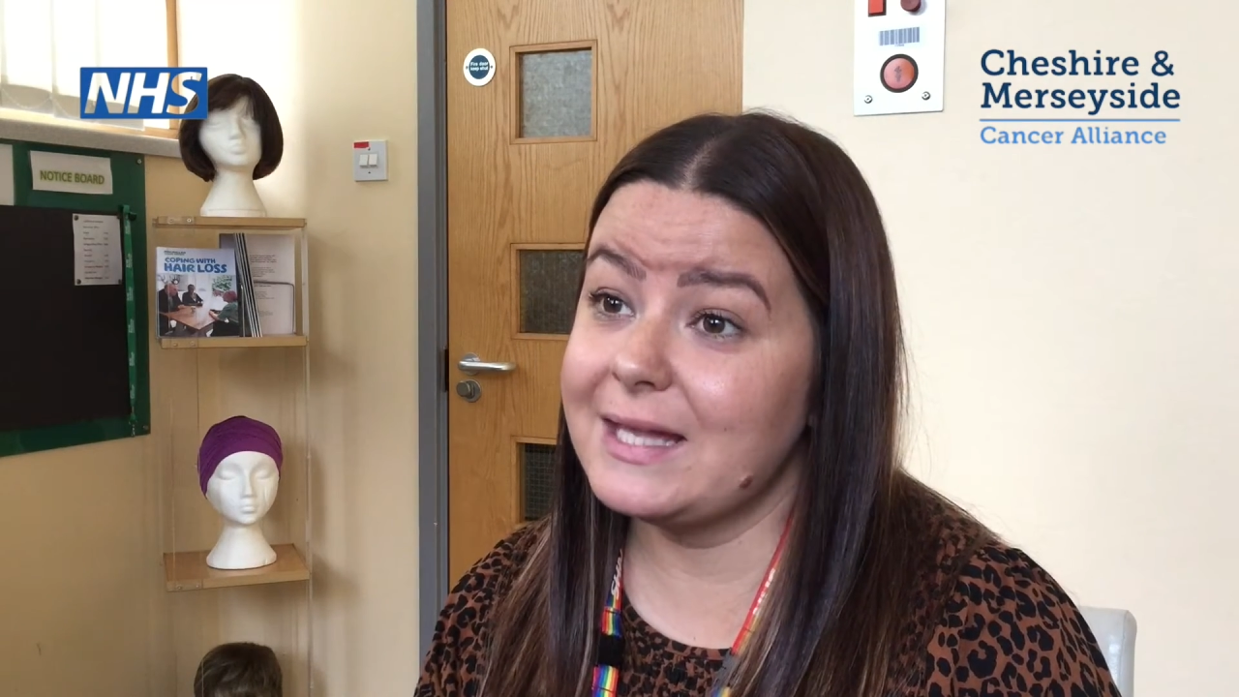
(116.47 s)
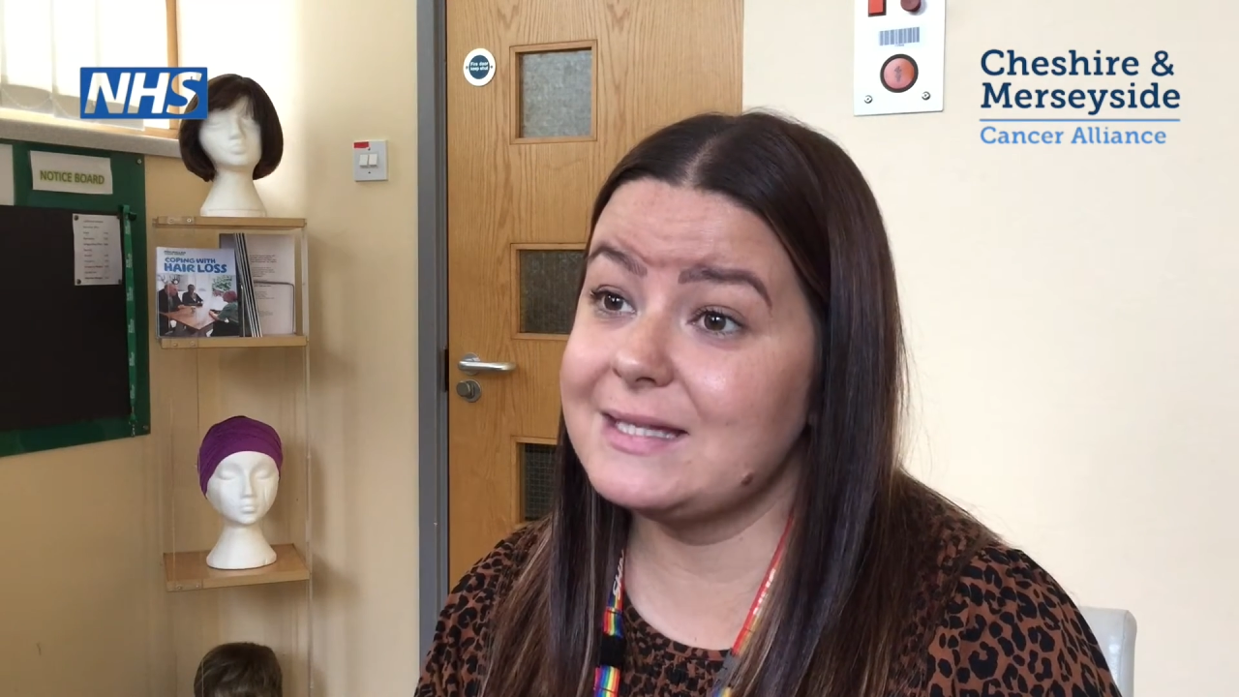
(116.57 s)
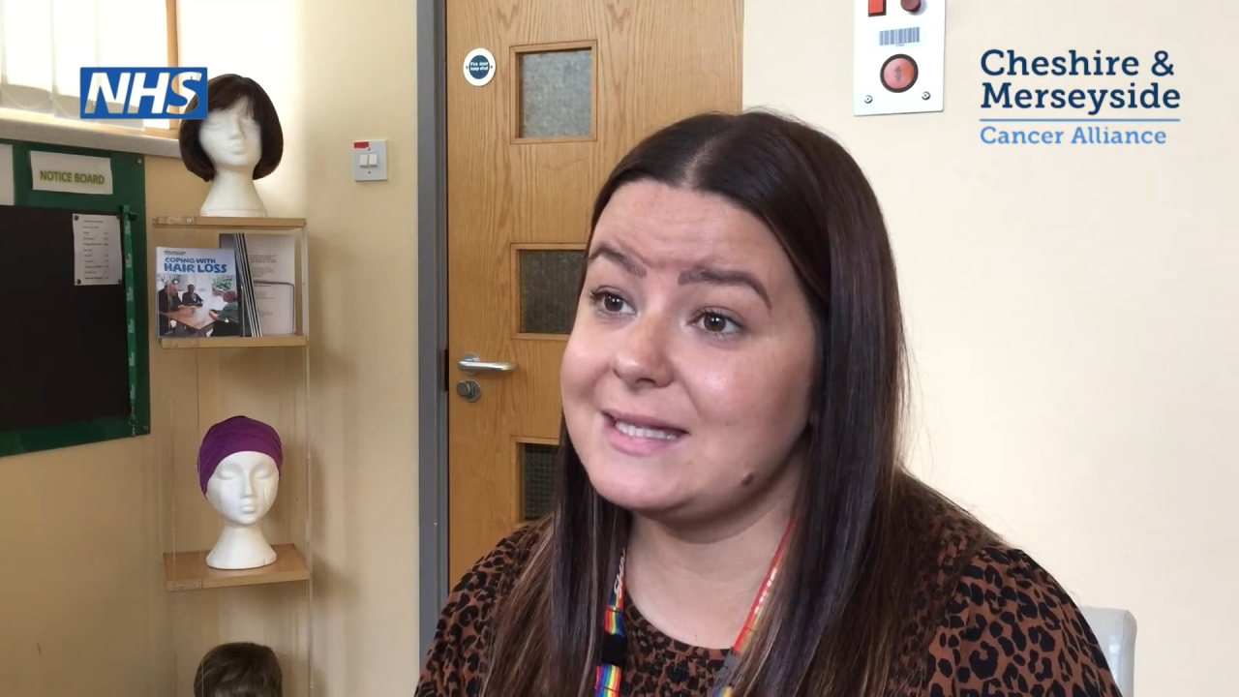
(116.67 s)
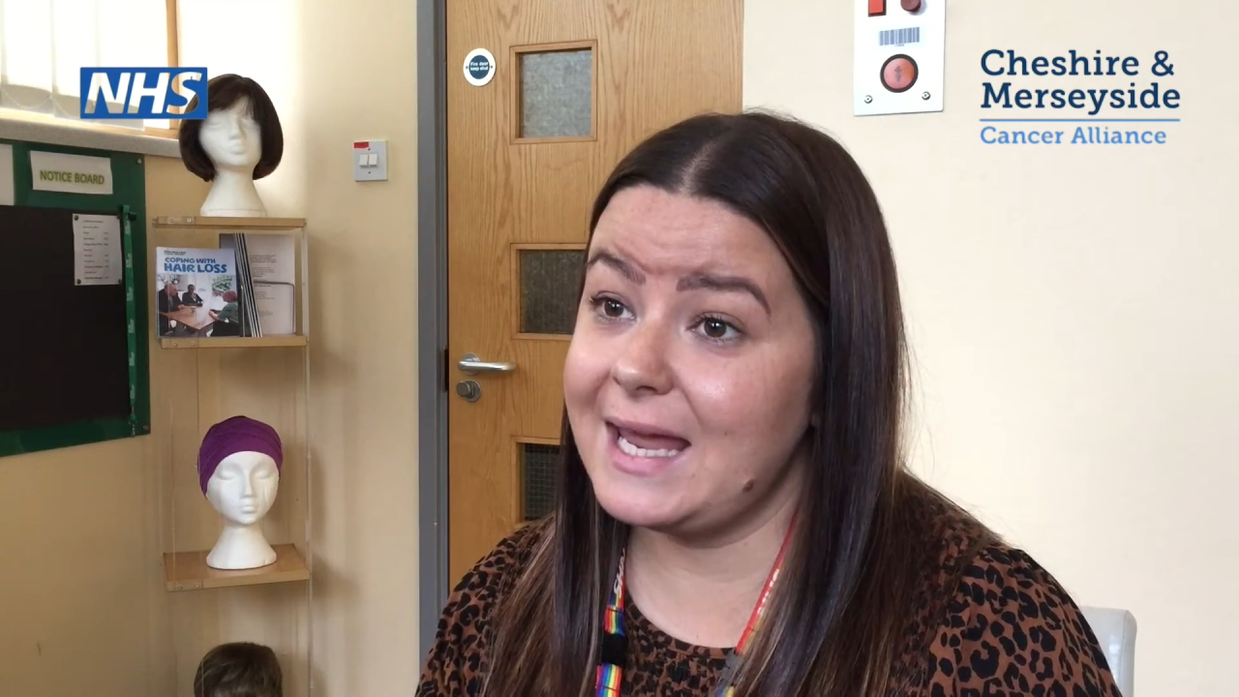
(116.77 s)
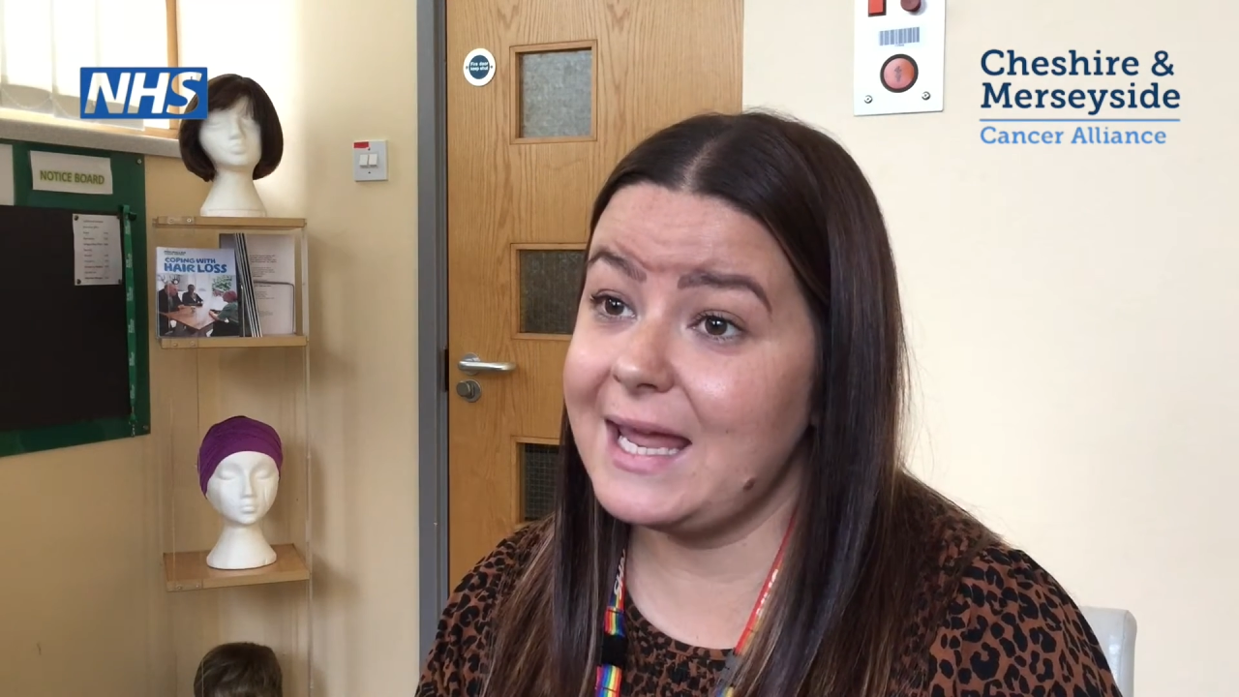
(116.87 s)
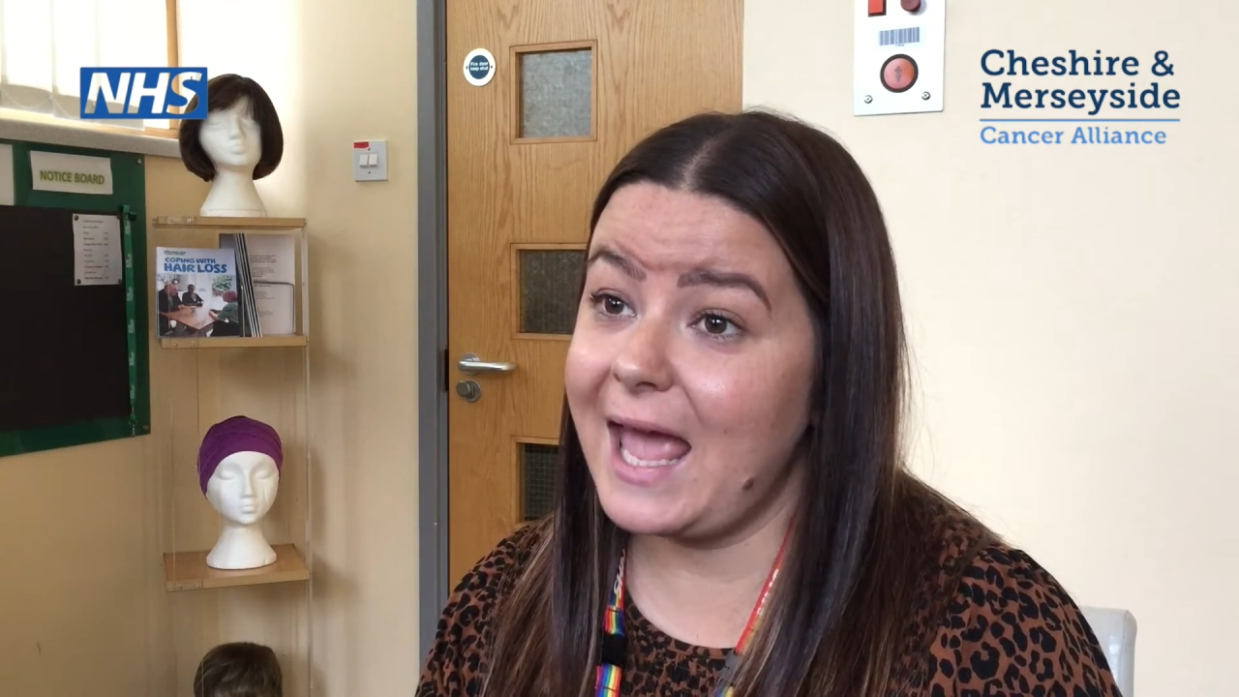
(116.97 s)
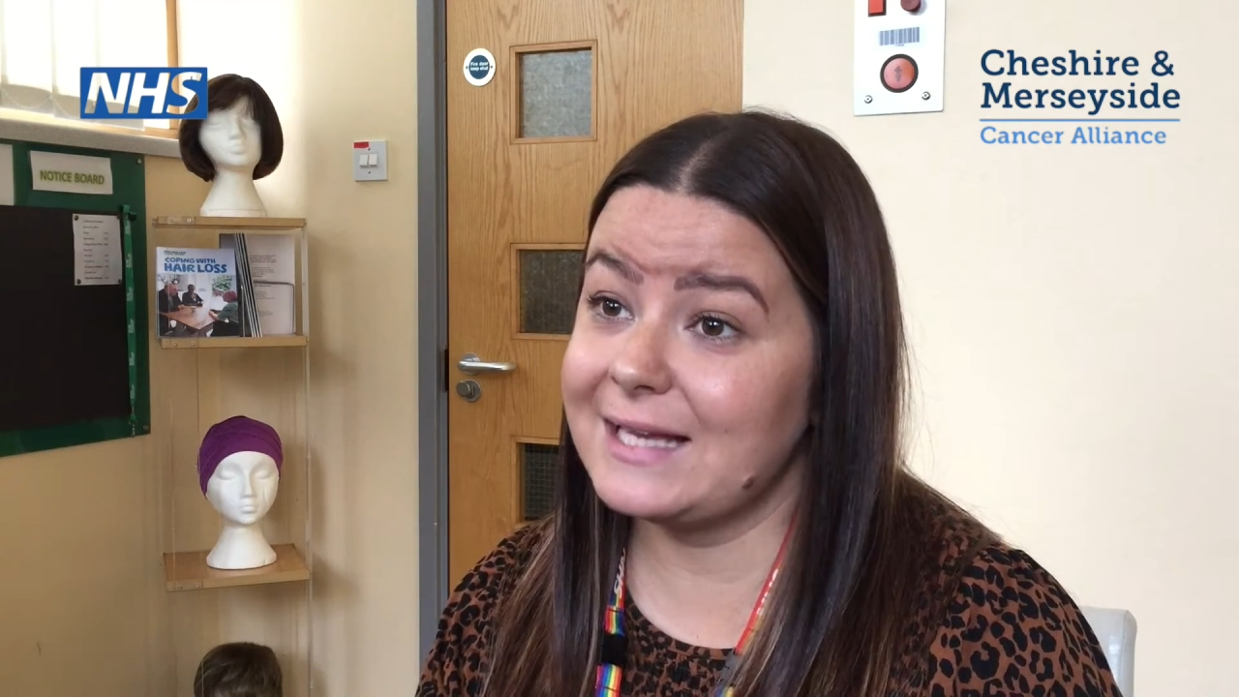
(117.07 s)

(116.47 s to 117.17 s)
can see